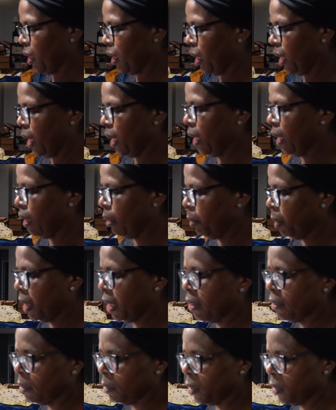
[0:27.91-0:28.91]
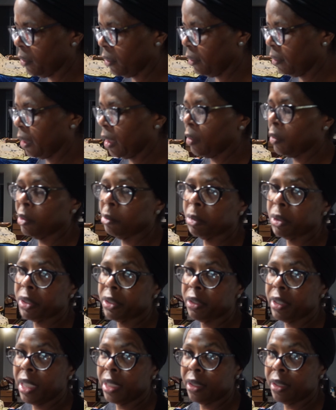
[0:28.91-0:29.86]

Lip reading: And because I'm using salted butter,